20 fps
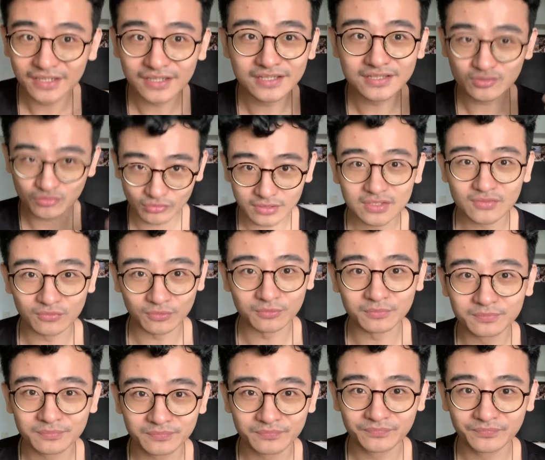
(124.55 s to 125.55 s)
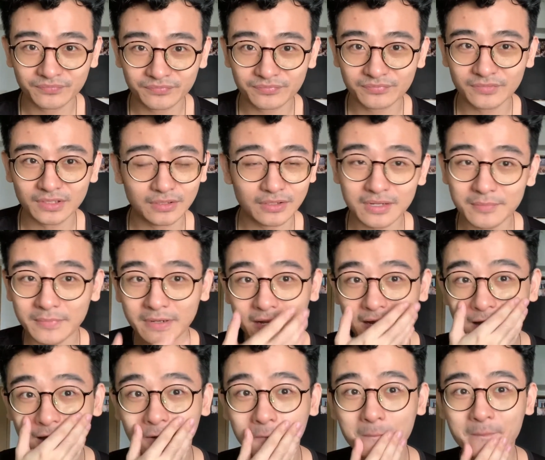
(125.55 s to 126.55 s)
Look
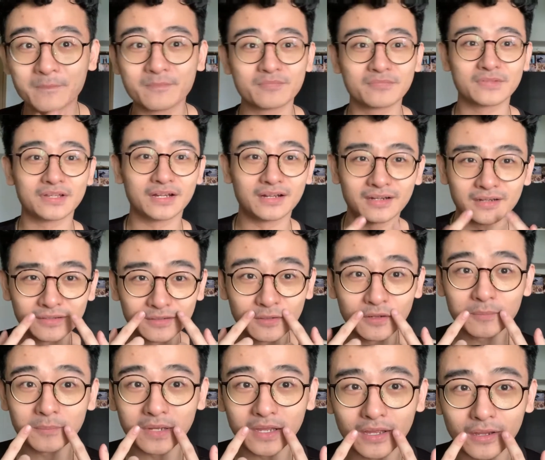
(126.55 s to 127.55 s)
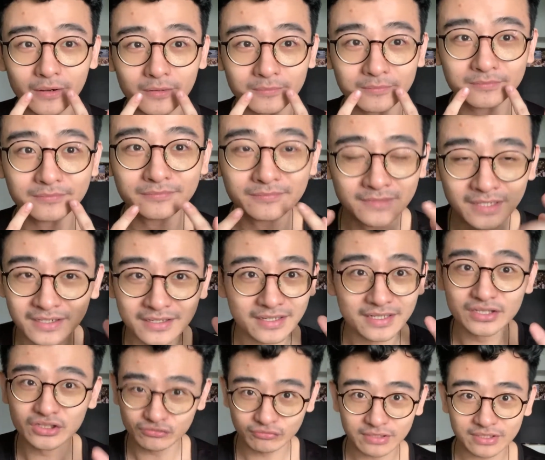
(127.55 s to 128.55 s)
at my hair.
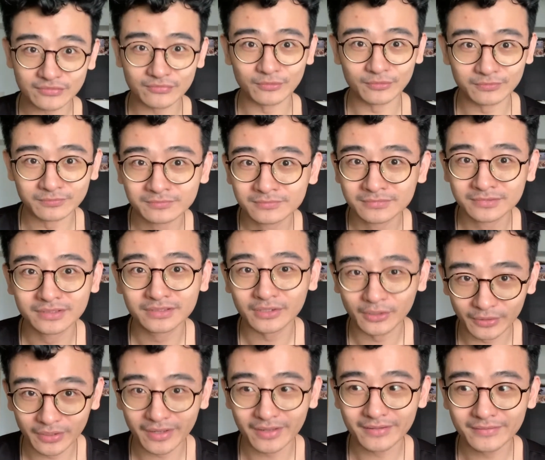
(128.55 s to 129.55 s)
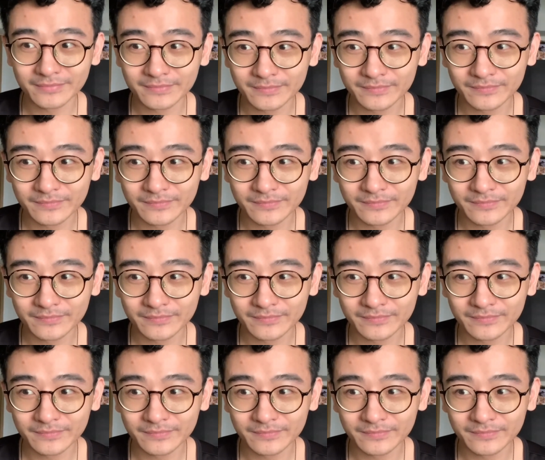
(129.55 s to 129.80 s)
It's stressful, okay?